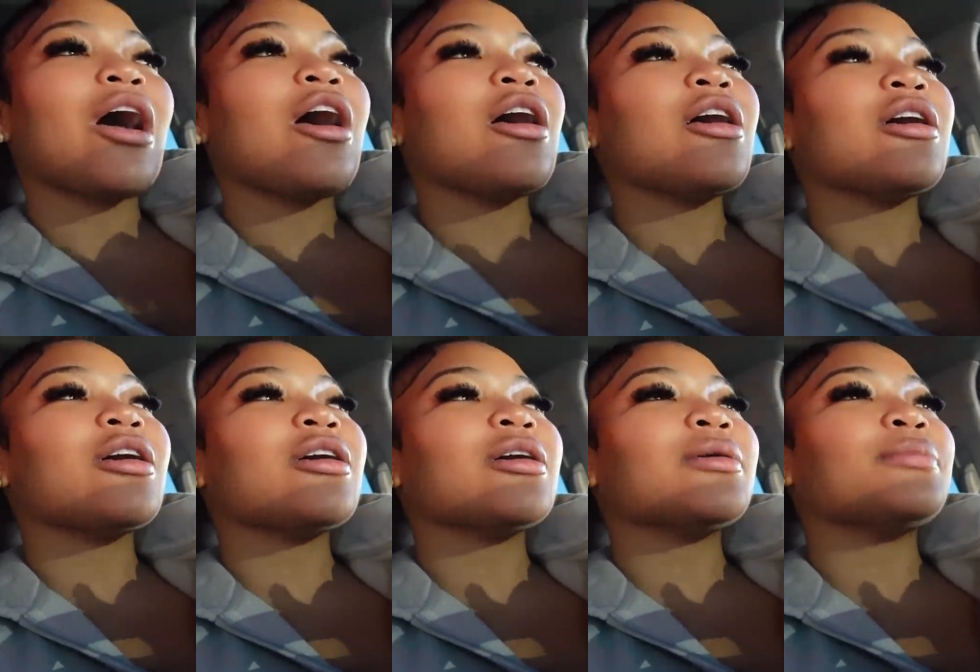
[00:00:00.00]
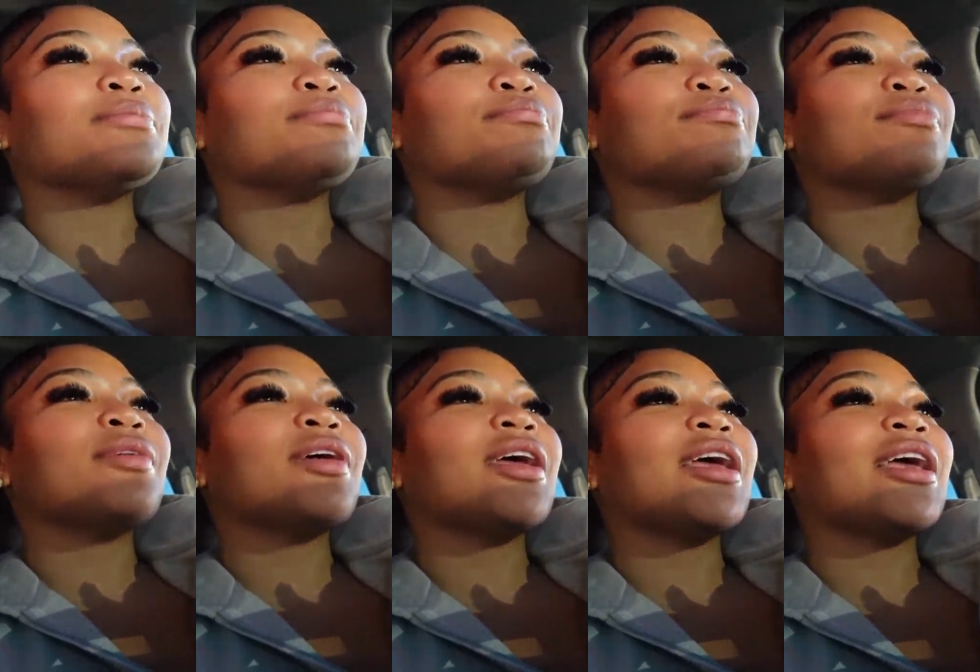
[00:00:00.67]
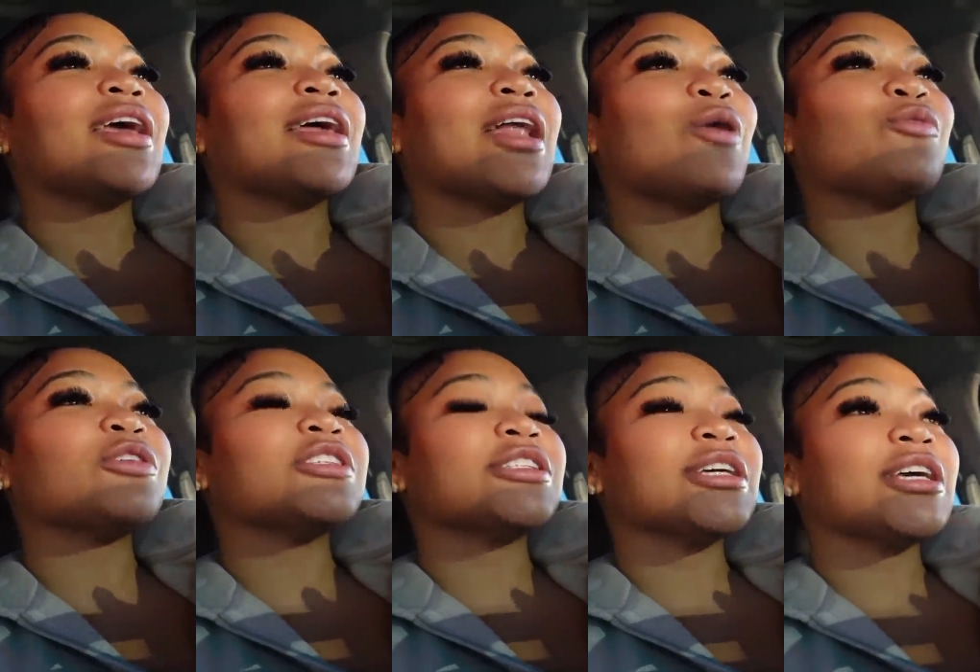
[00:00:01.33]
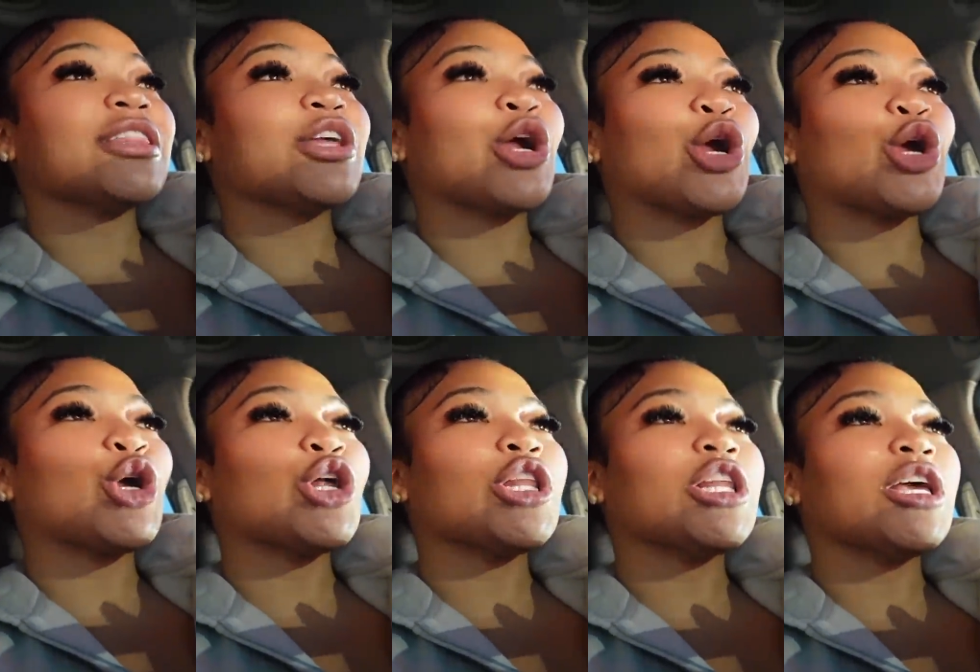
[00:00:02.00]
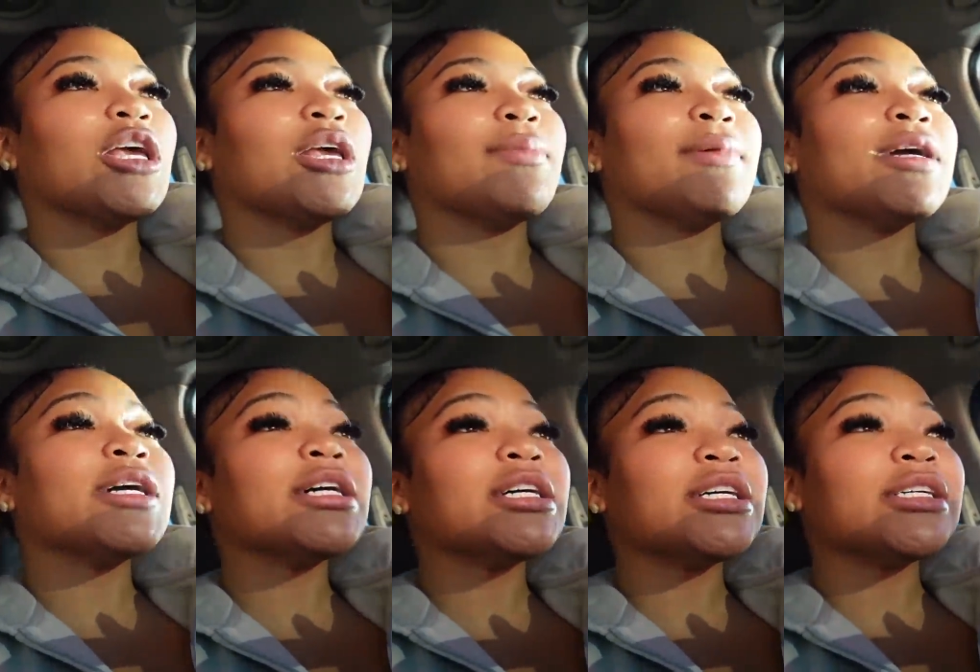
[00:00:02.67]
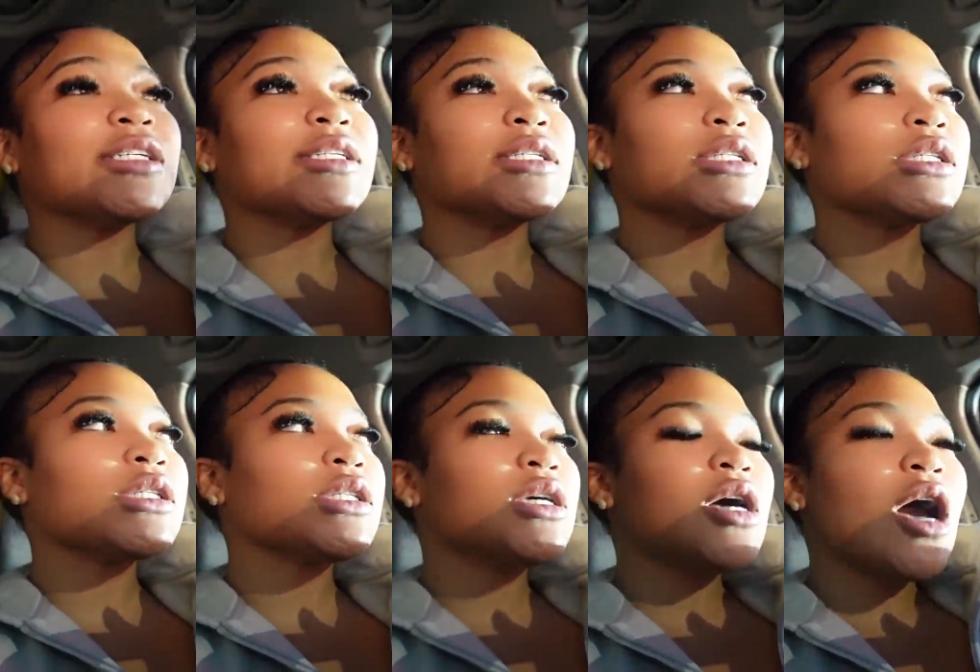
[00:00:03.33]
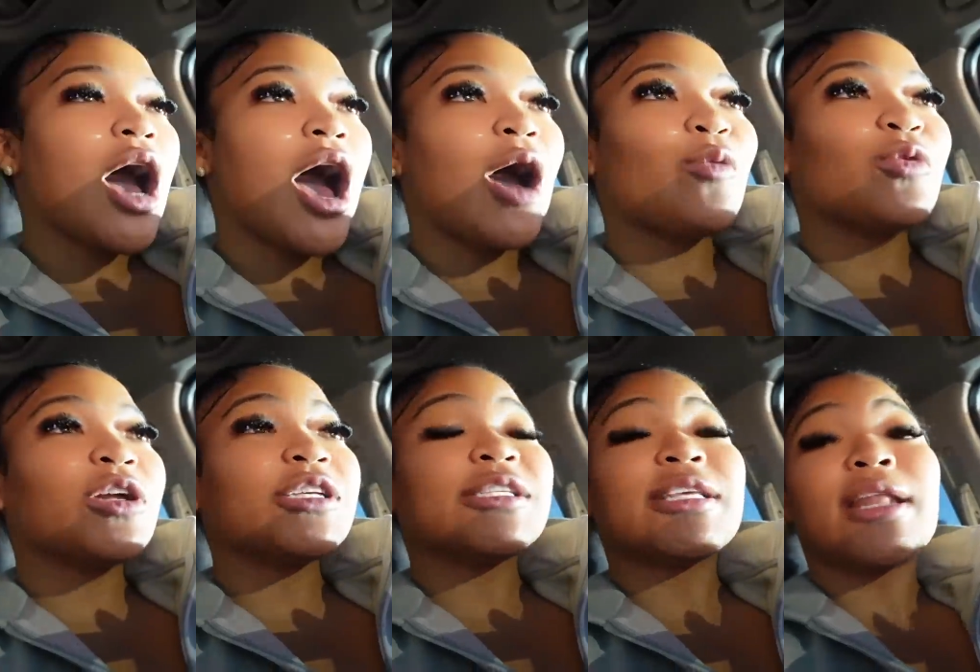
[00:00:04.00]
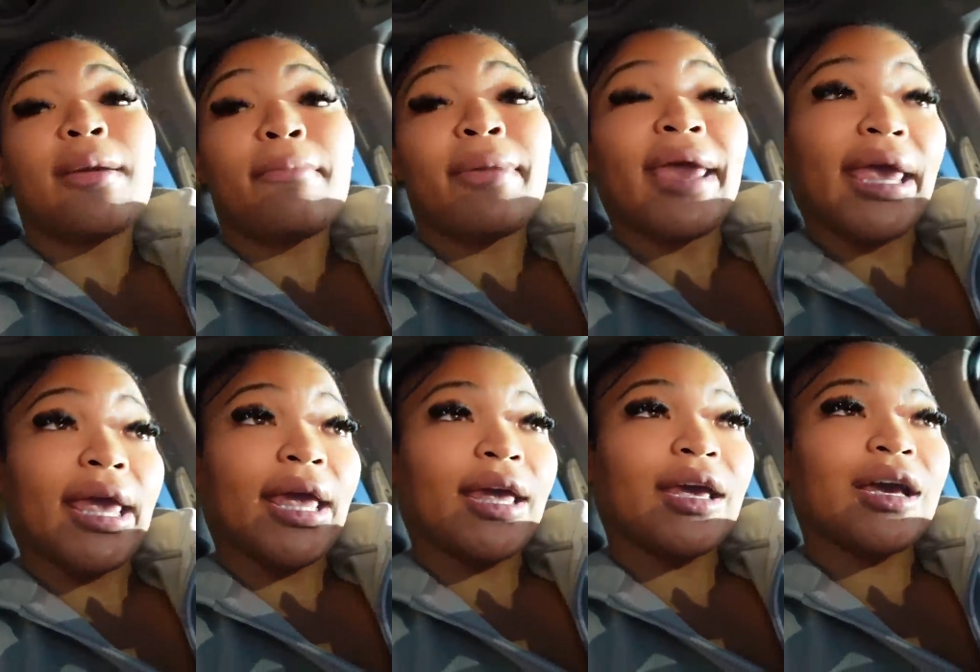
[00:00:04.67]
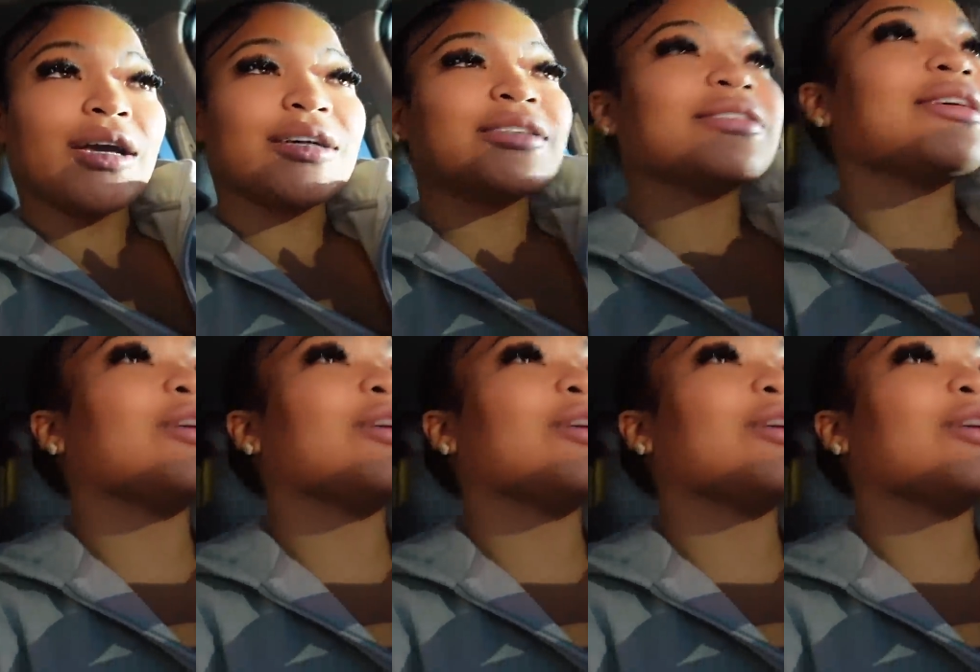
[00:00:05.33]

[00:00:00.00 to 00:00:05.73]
um and I wanted to get there early because I want to sit and bake because